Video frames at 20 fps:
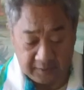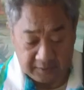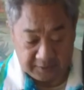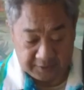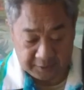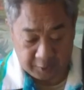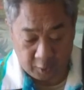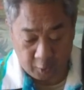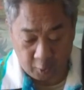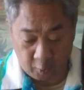
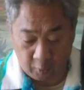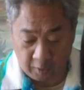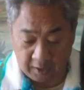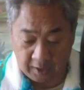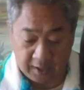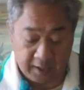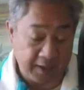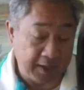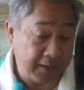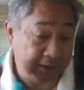So
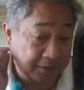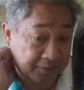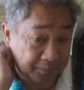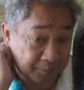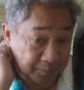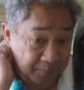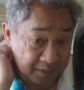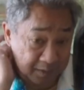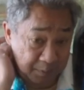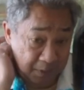uh,
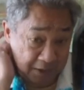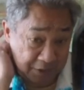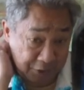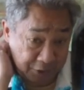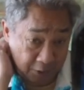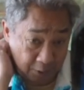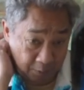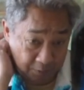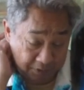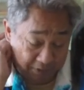Spike
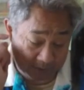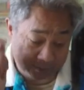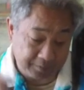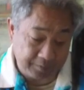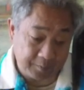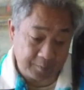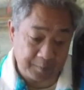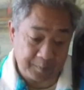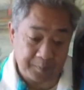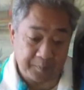Jonze
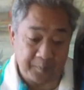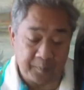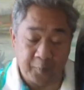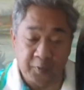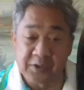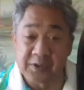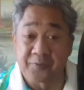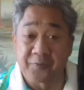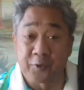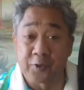
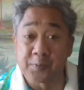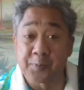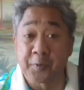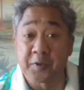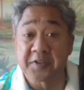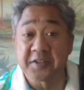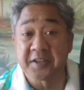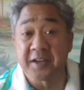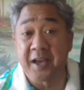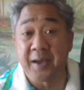was the first
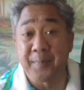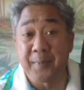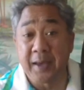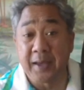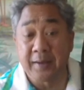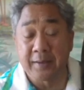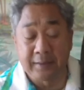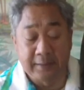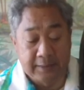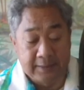person I met